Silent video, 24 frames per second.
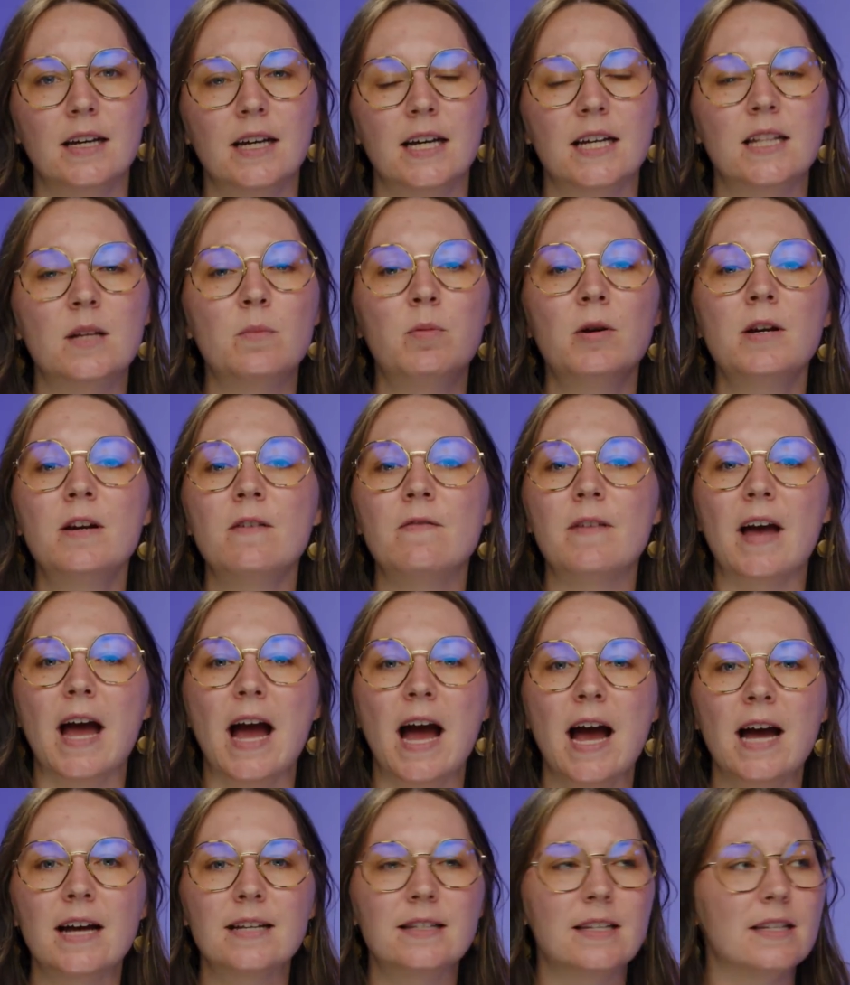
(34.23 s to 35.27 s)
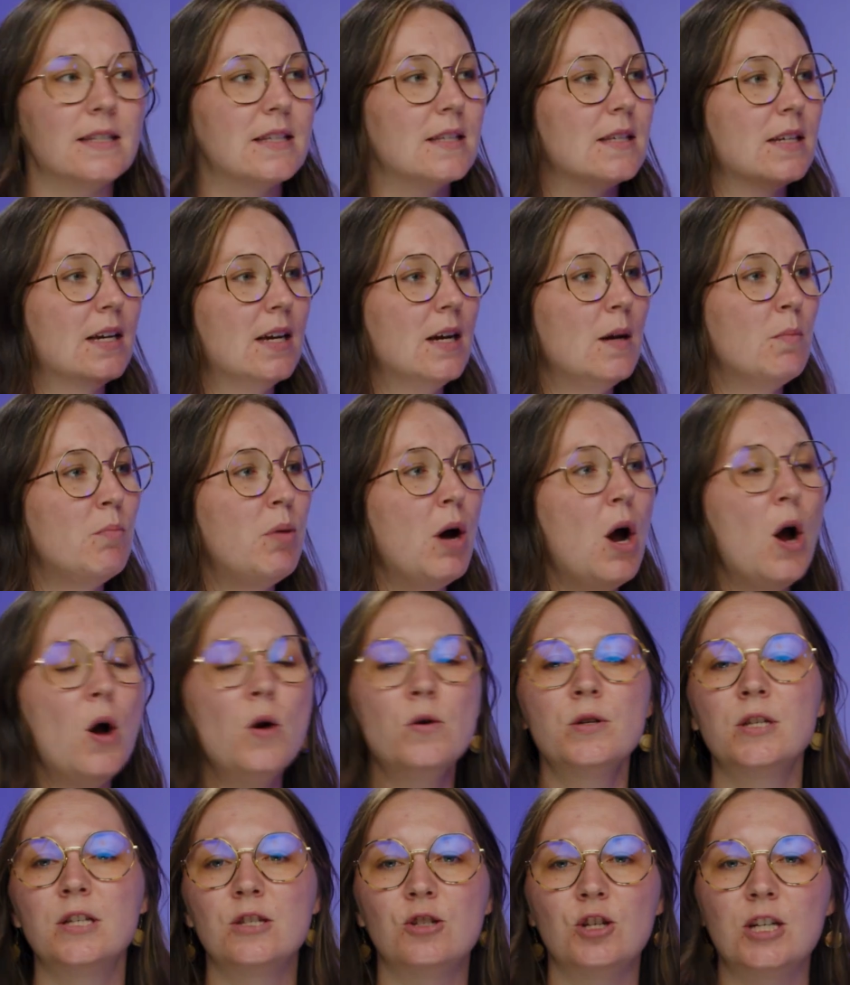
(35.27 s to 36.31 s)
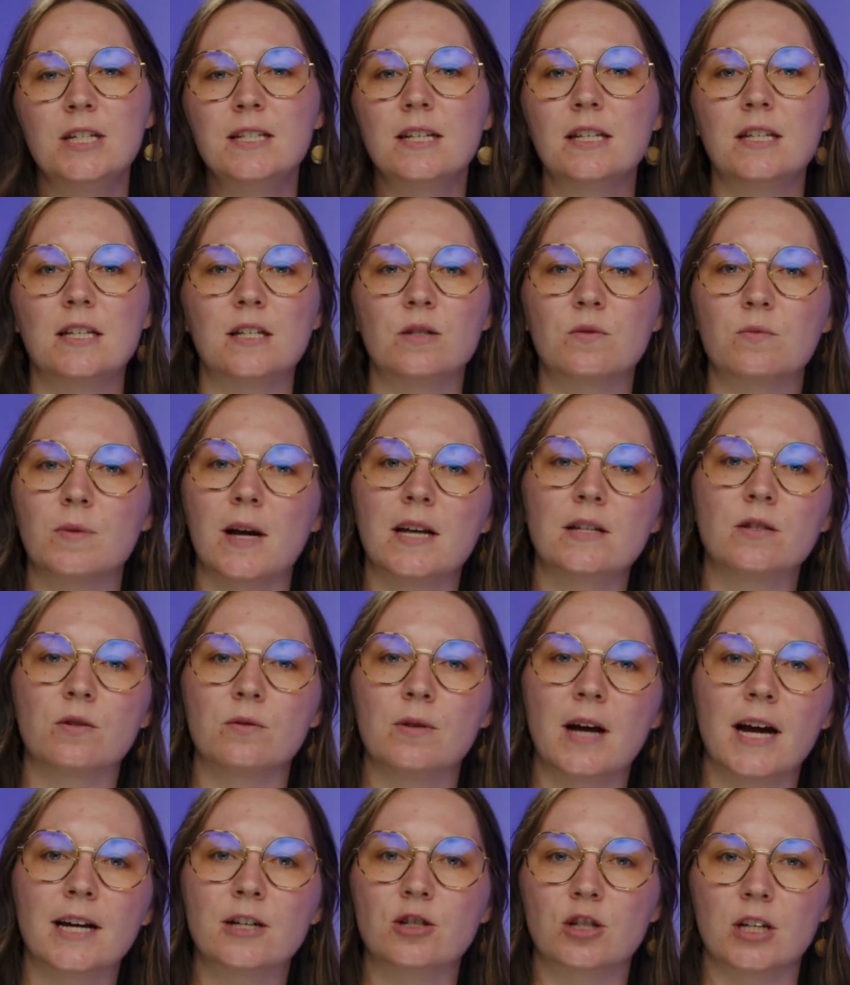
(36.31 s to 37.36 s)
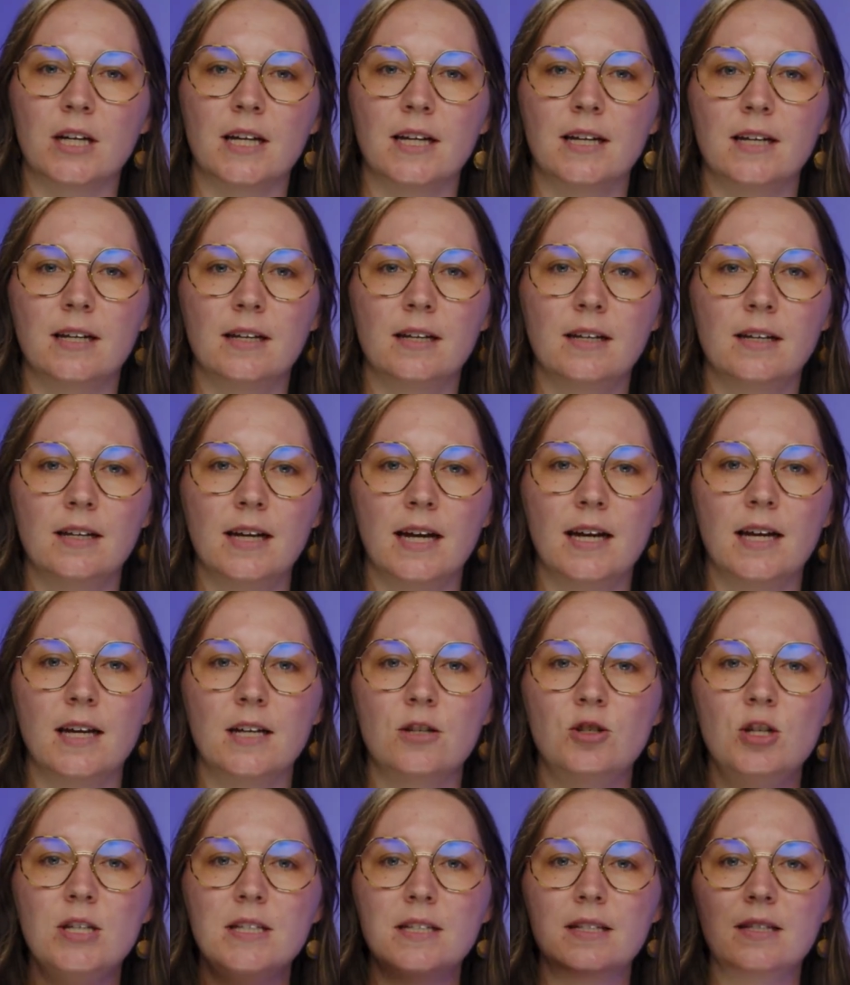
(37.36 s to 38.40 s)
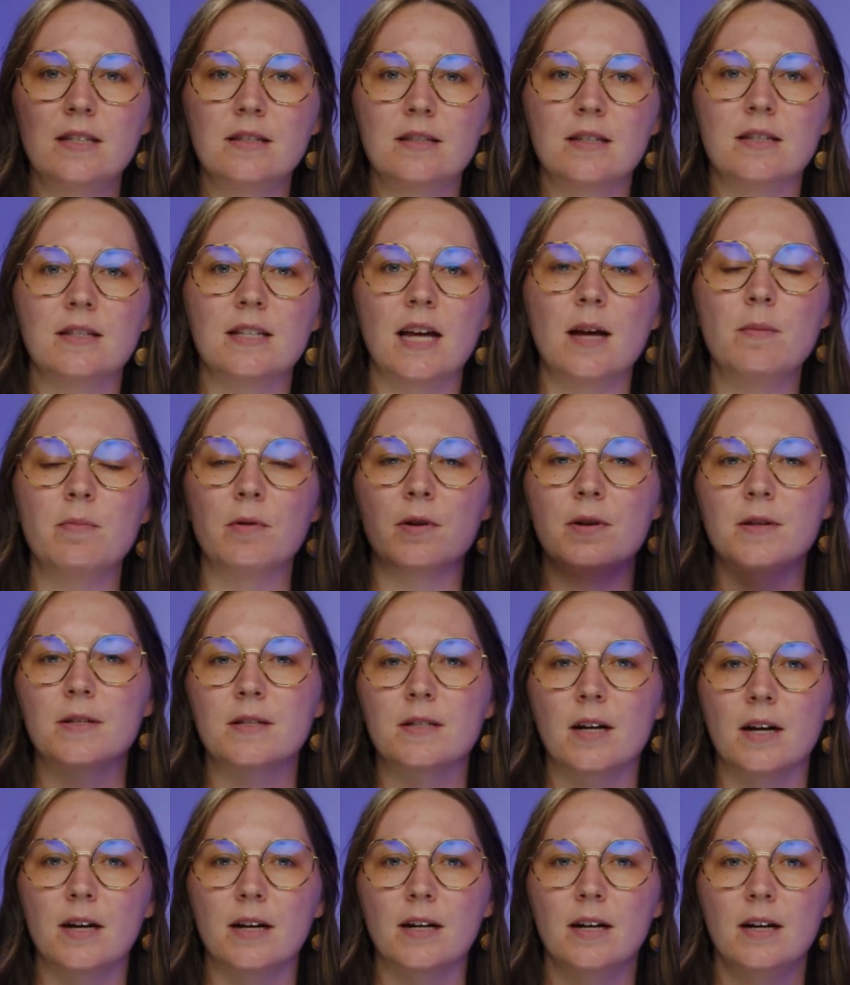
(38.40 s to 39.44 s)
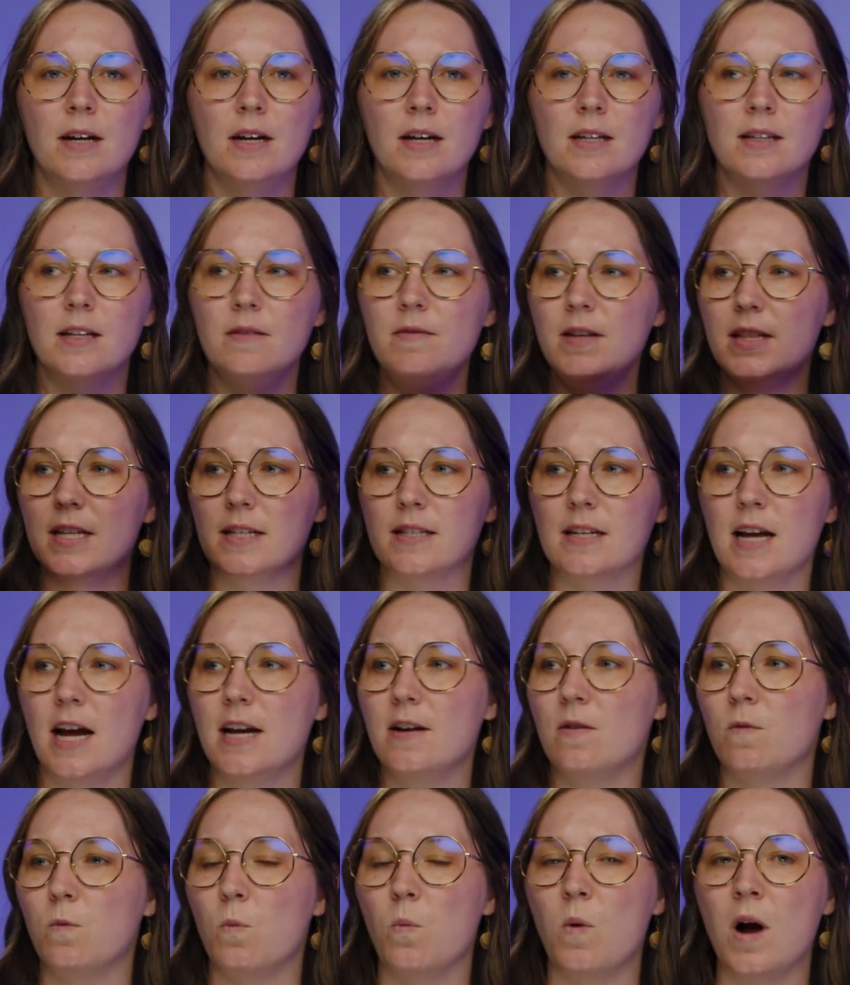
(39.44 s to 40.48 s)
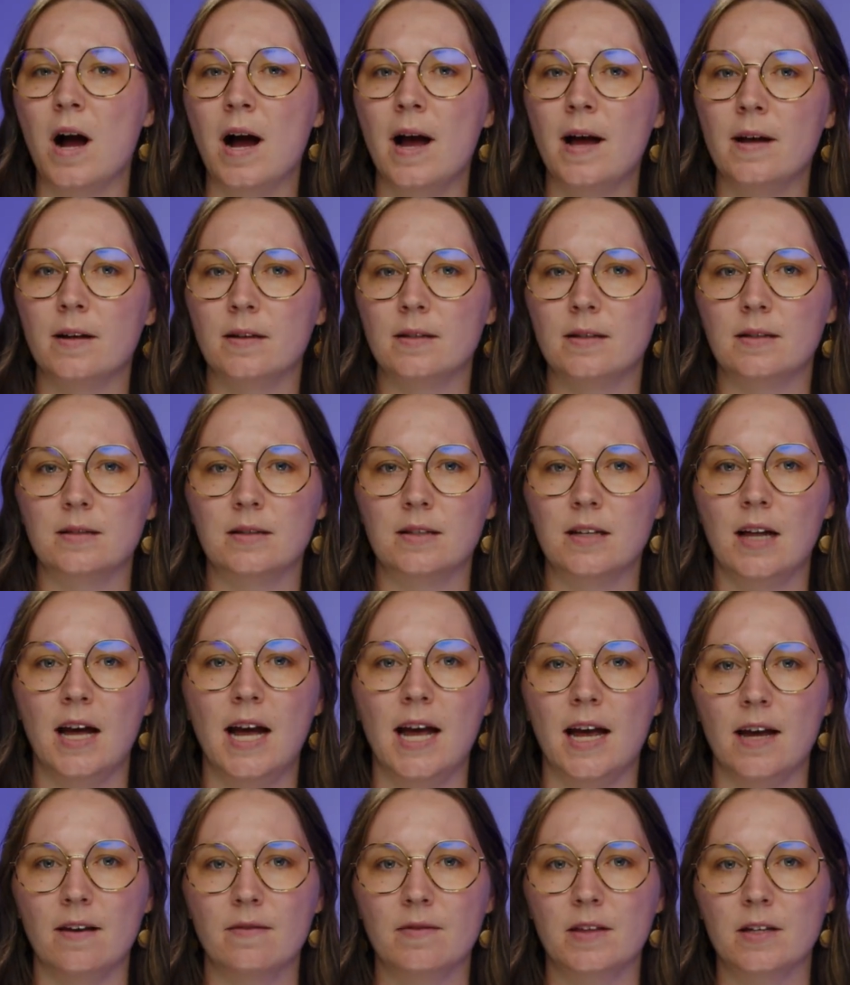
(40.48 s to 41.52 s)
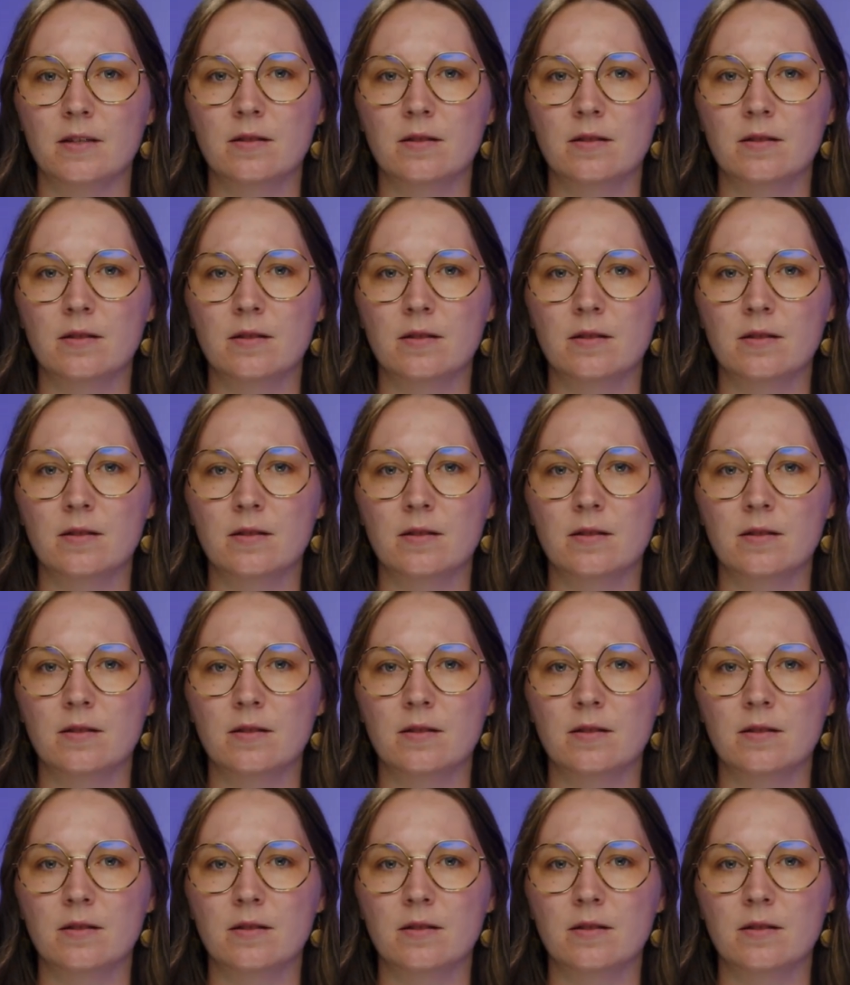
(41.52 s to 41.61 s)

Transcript: In the book of Acts, it's post Jesus' resurrection, and Jesus' disciples are living this kind of wild life.